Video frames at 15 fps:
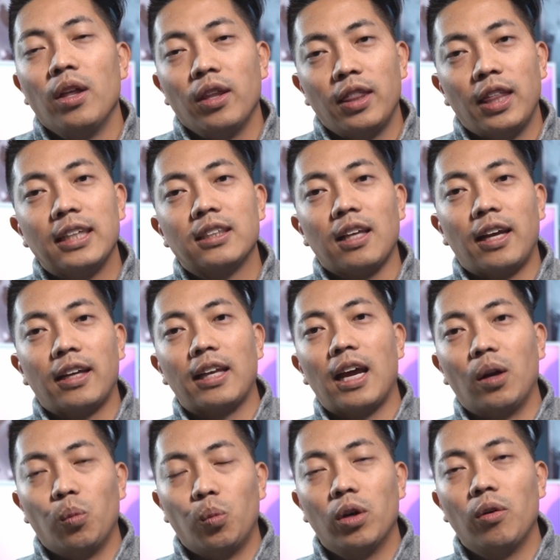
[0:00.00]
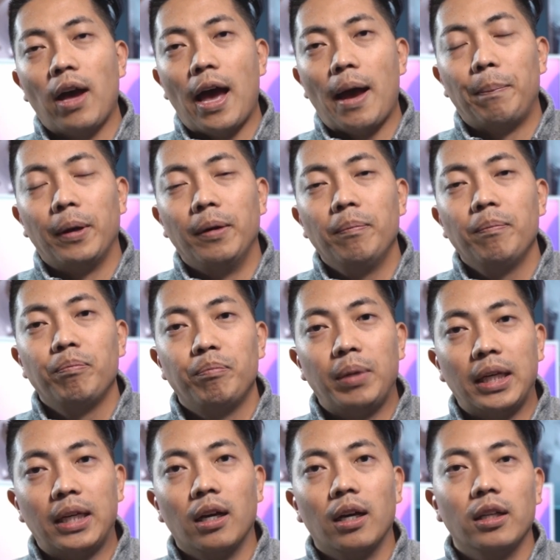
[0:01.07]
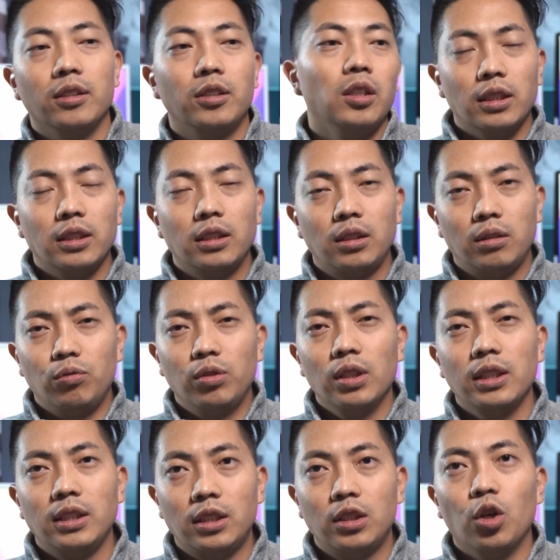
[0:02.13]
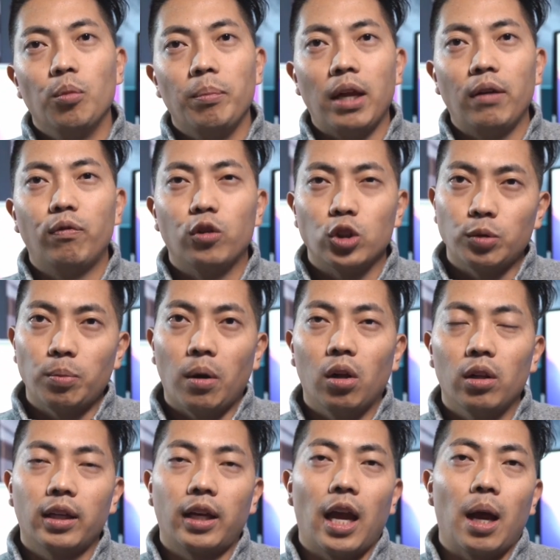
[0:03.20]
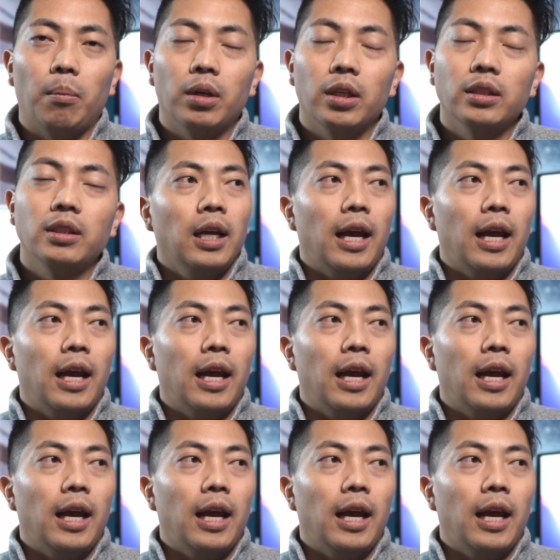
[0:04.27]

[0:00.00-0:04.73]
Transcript: things like that will happen because it's really still made for smaller cameras.